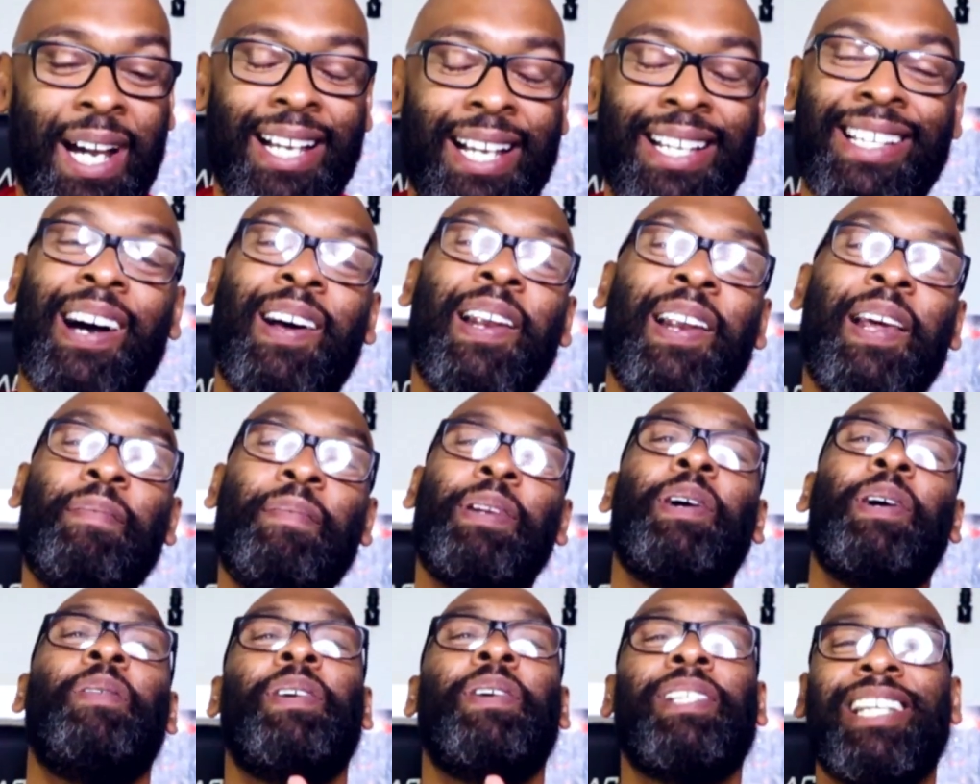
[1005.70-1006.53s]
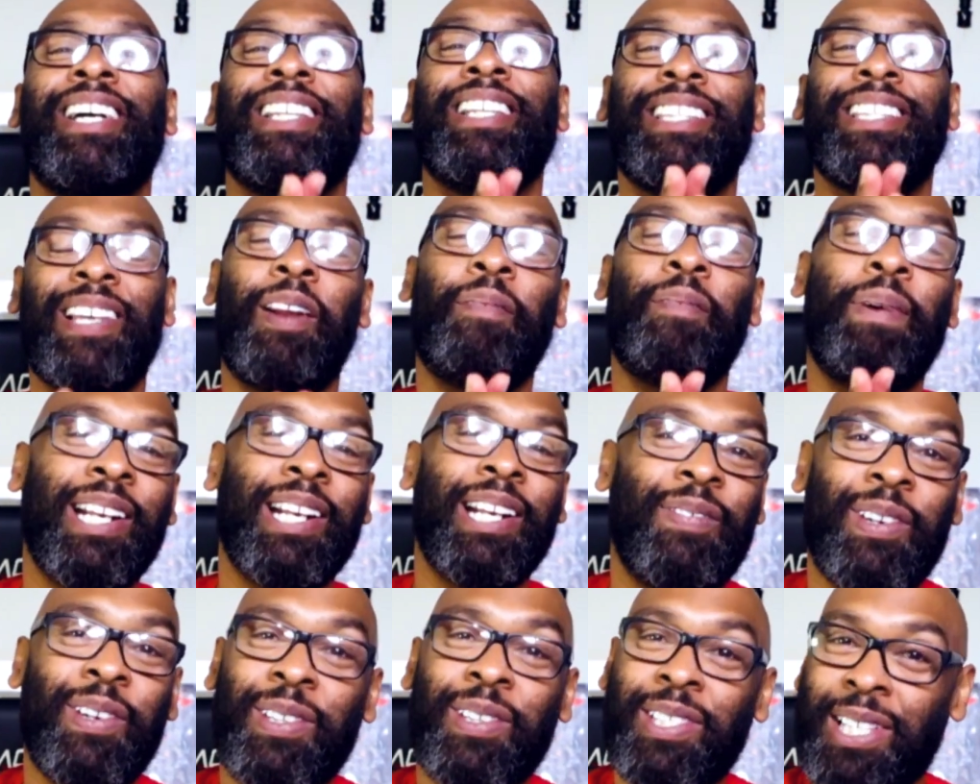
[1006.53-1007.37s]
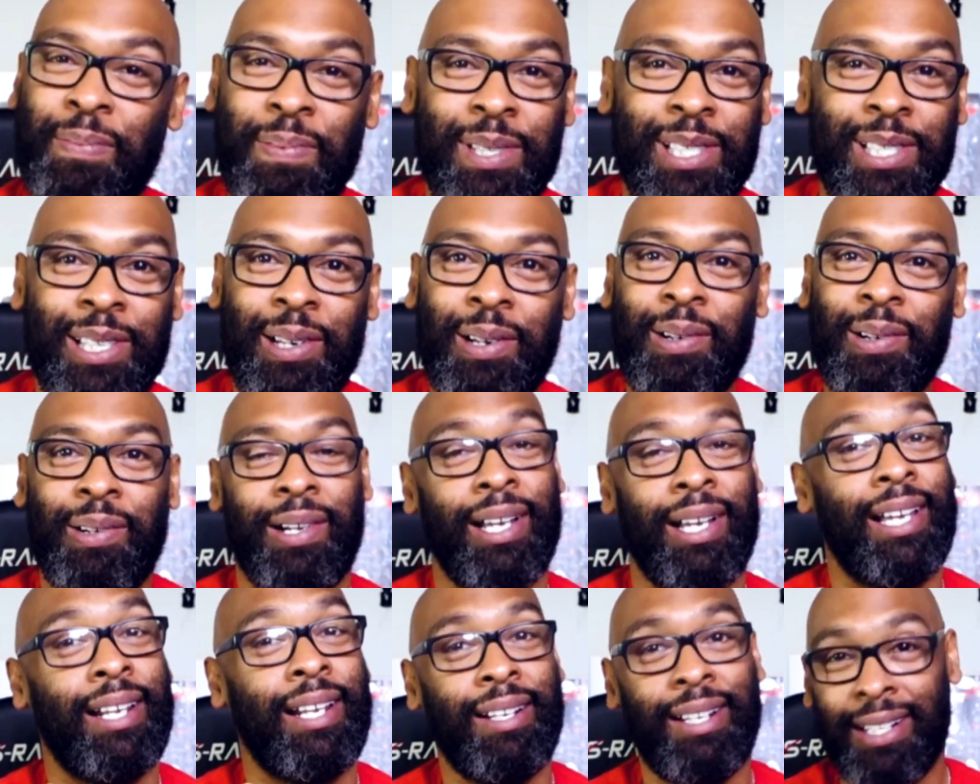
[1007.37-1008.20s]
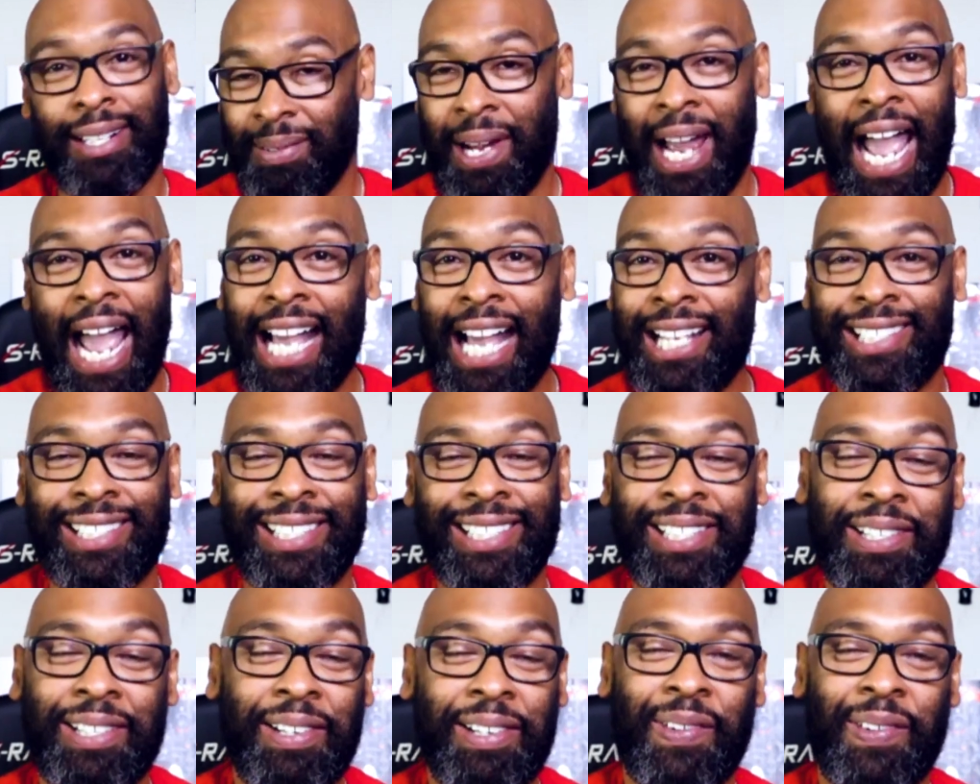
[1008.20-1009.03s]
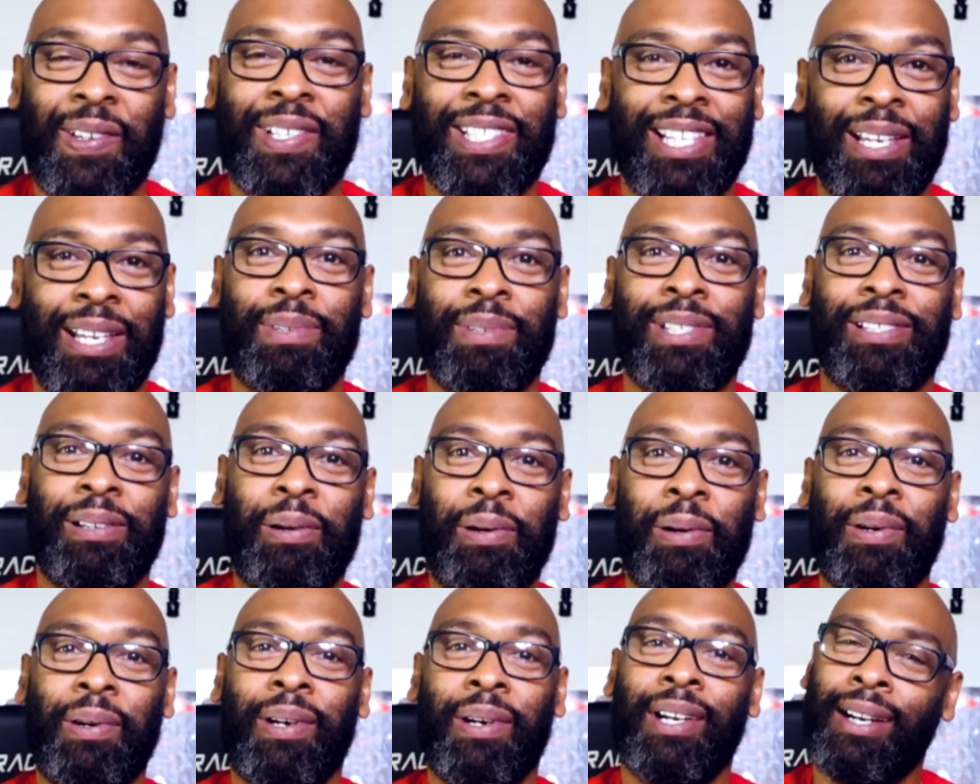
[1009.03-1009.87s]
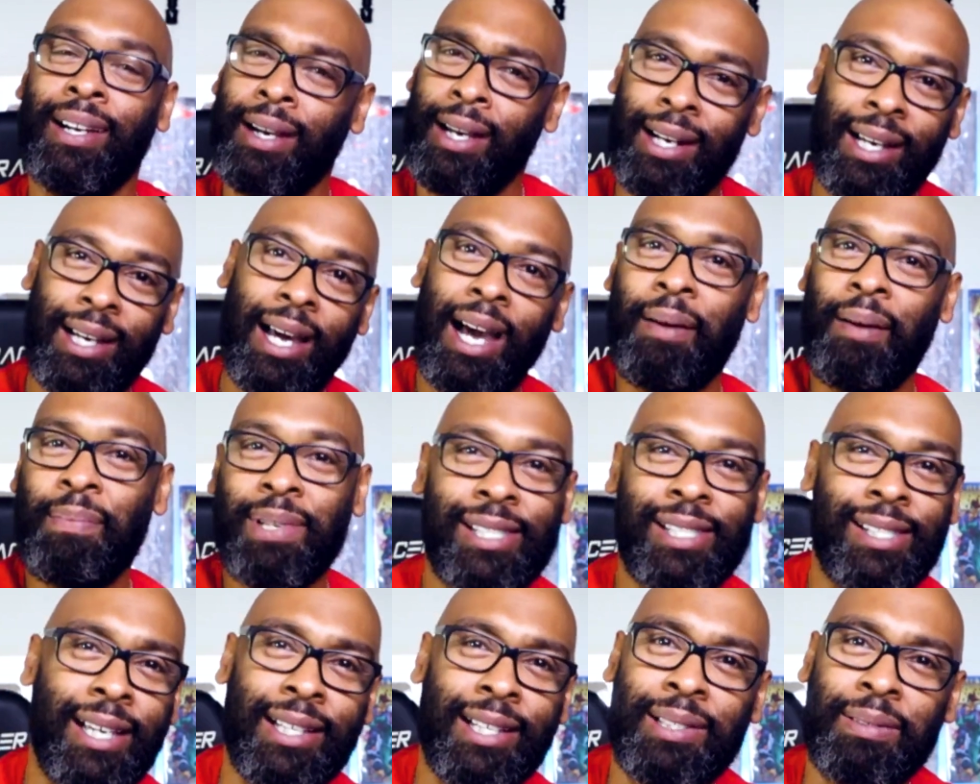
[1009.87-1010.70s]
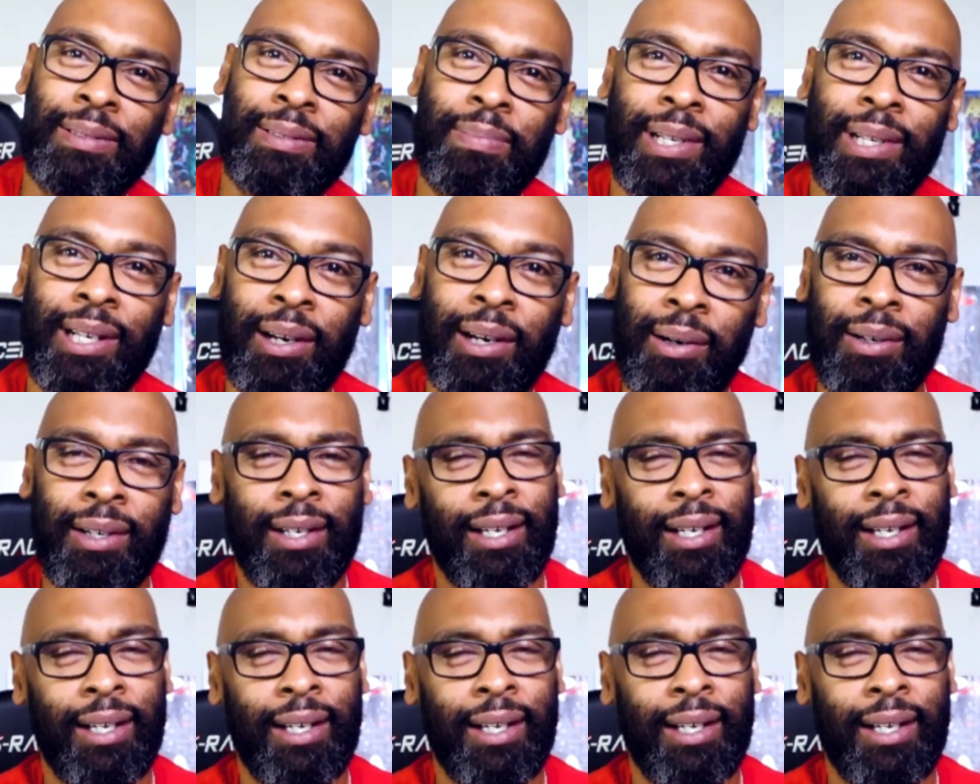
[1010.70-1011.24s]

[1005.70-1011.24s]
y'all let me know what y'all thought about the first episode and the reaction to the first episode in the comment section below.